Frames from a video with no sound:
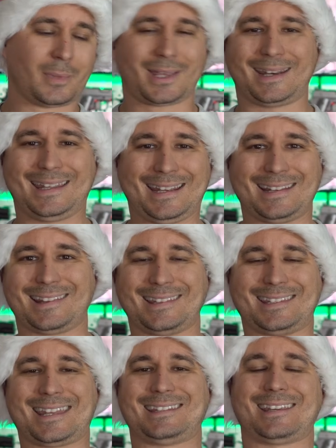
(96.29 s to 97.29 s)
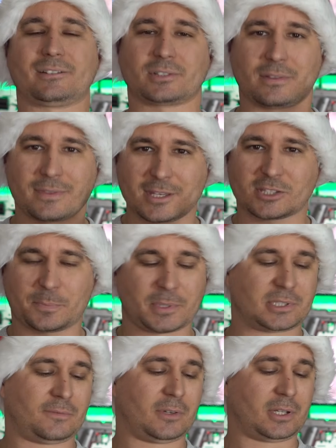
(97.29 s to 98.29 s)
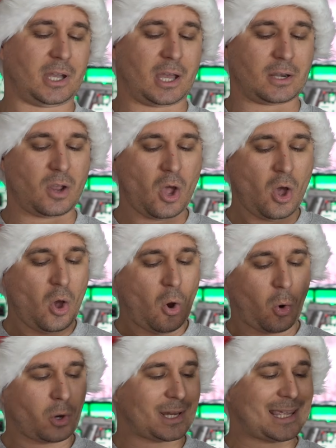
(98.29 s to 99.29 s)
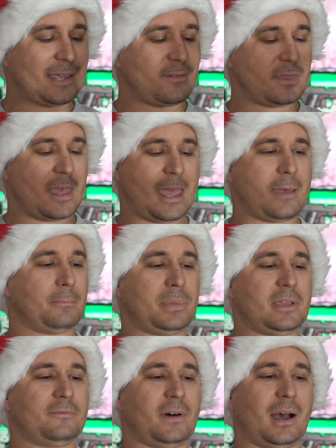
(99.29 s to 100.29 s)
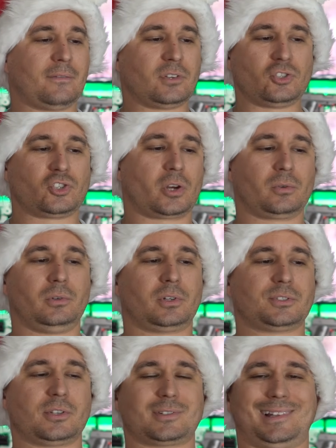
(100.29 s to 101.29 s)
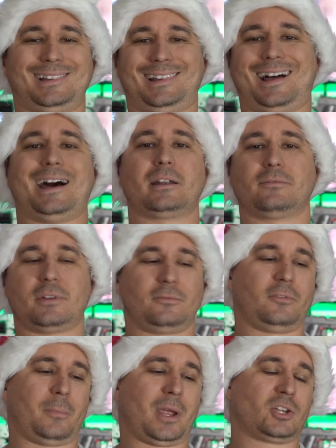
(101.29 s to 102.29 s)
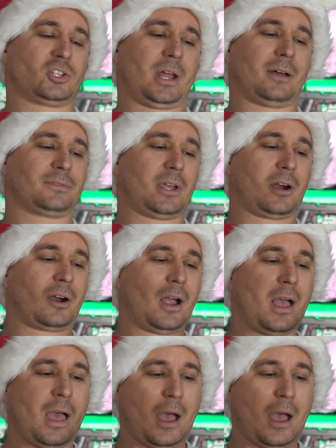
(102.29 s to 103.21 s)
I'm not going to get into the details on this specific gun or even the Mp5 in general because there's a lot of information out there.